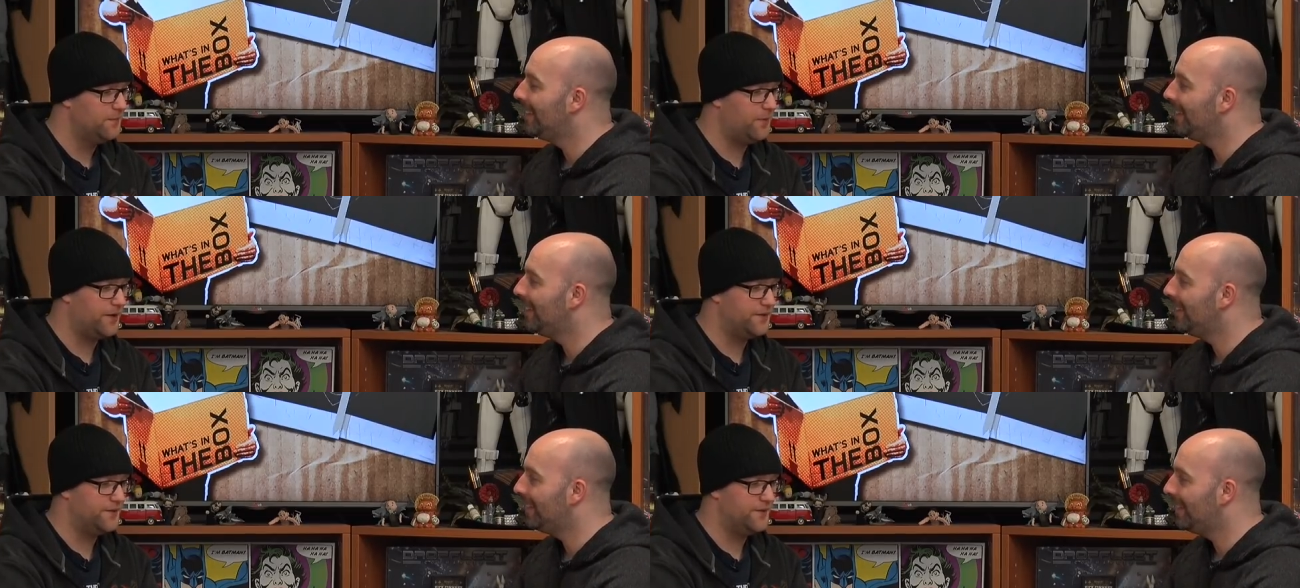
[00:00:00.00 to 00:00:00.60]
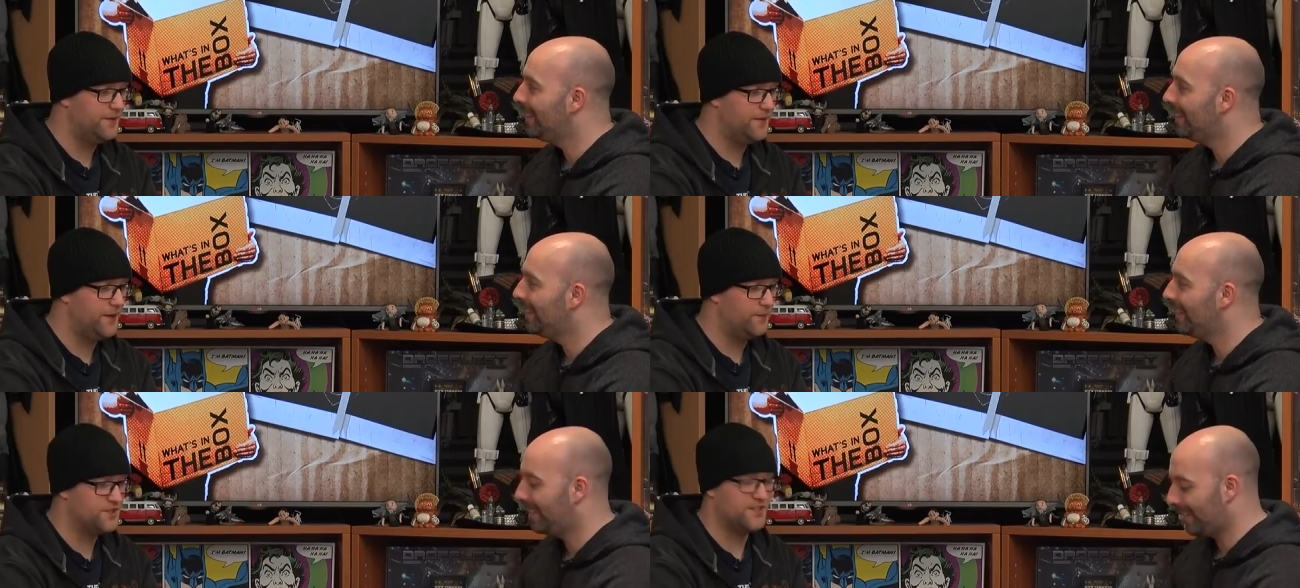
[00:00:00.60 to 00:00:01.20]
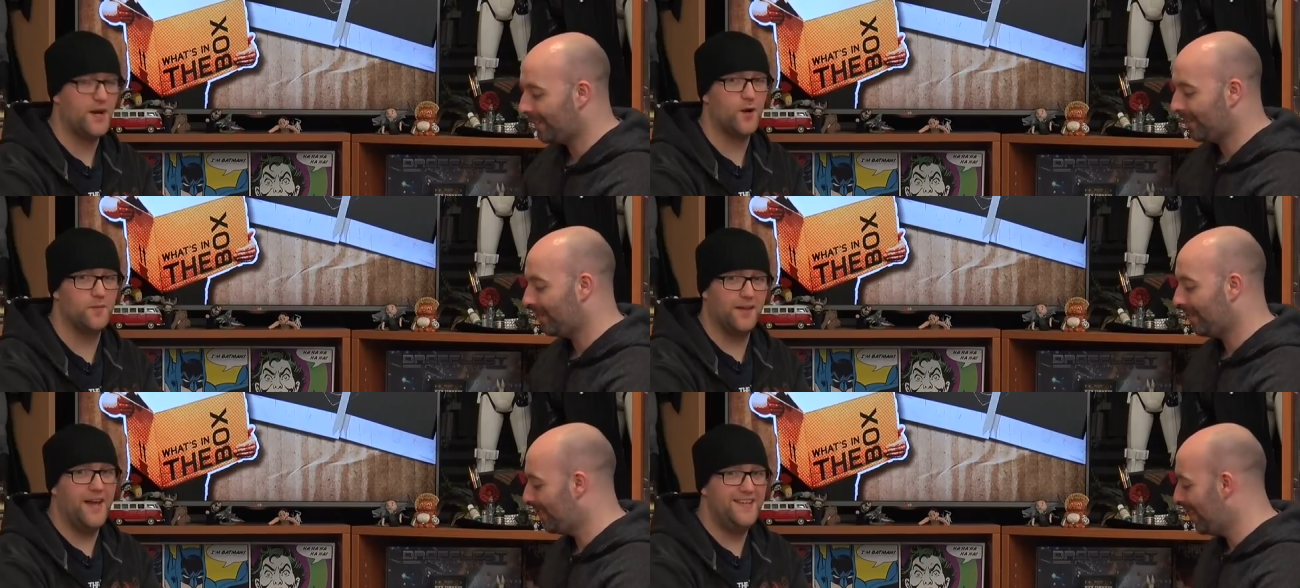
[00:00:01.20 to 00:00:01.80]
Speaker 1: but it was a
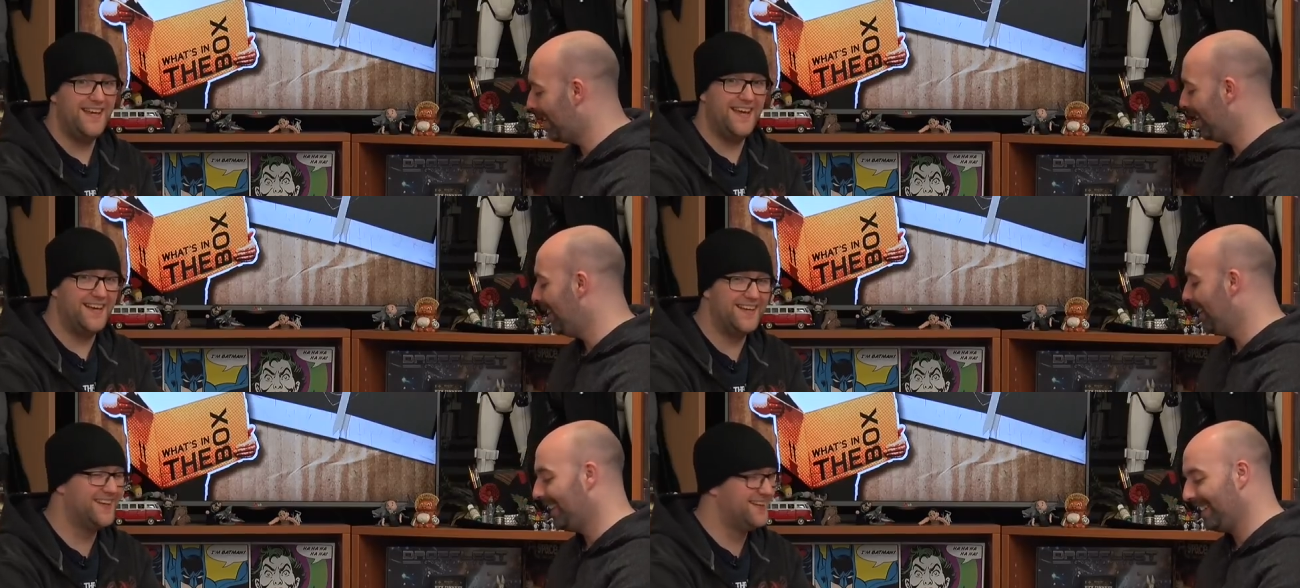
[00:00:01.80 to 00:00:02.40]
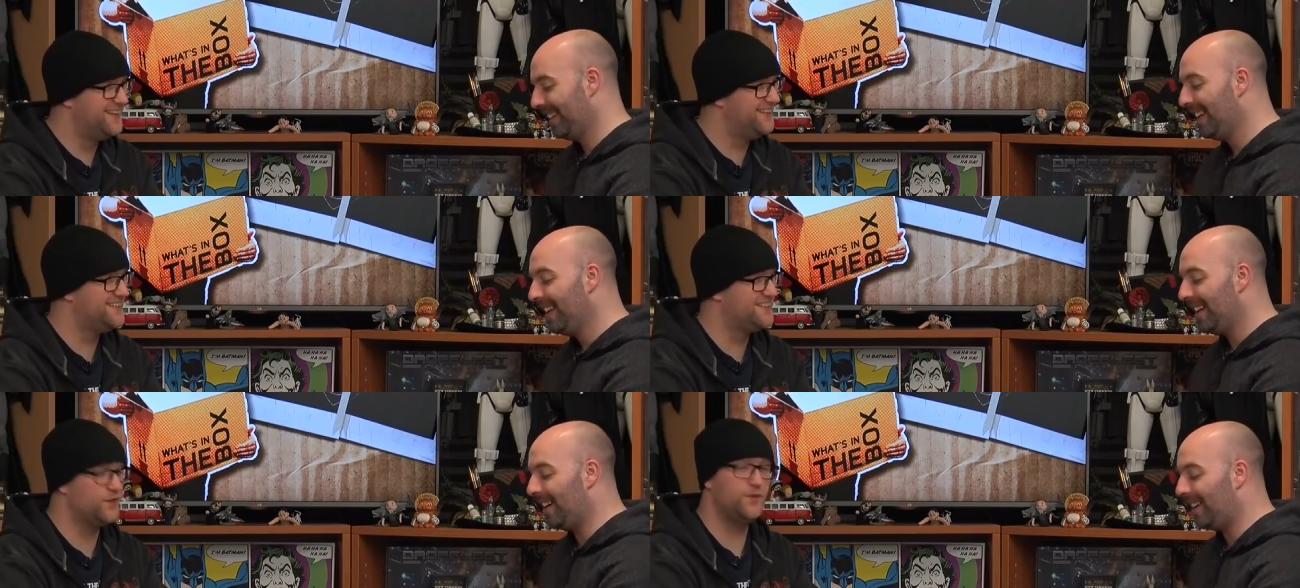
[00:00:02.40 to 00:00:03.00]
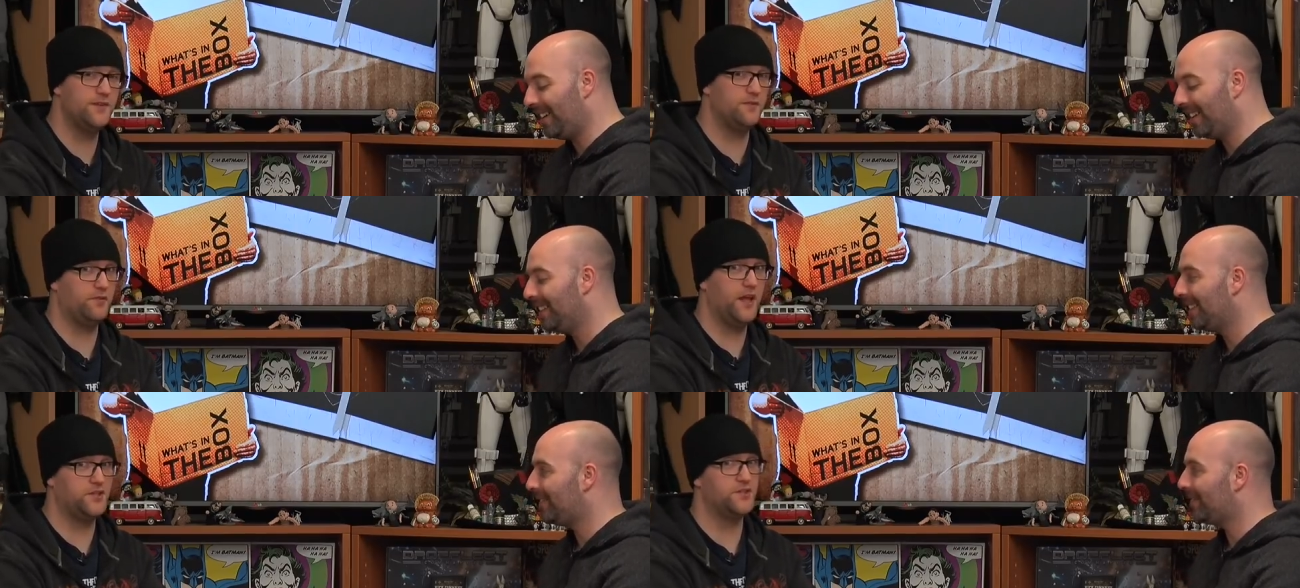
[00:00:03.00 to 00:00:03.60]
terrible idea. So David
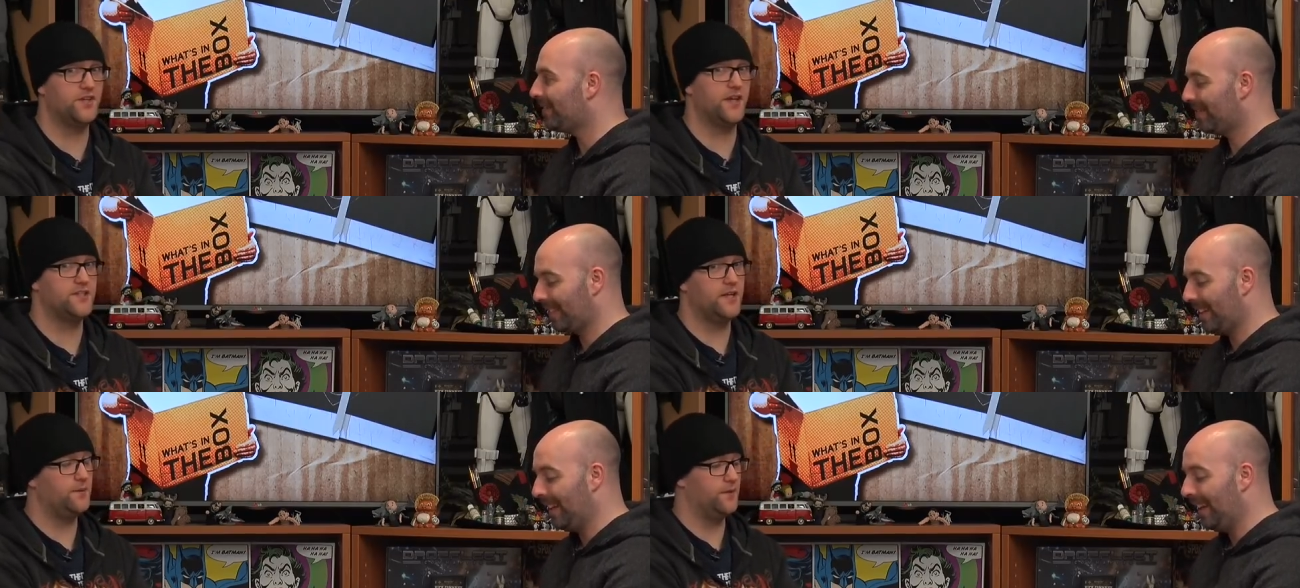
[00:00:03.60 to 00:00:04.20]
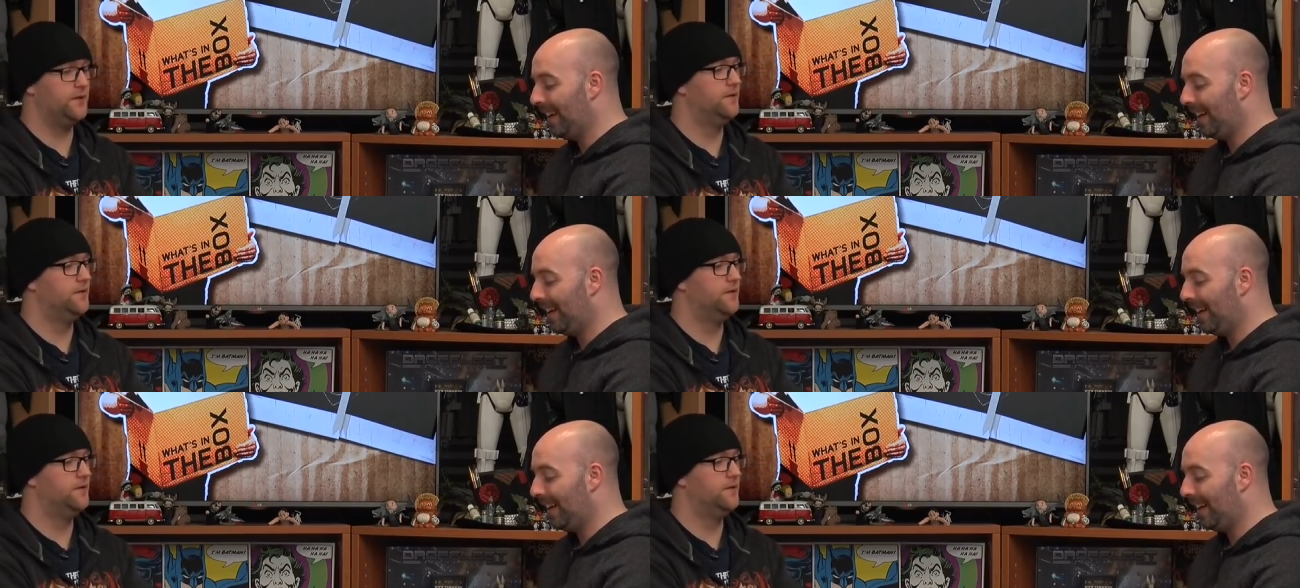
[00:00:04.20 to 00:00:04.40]
Fletcher says, anyway.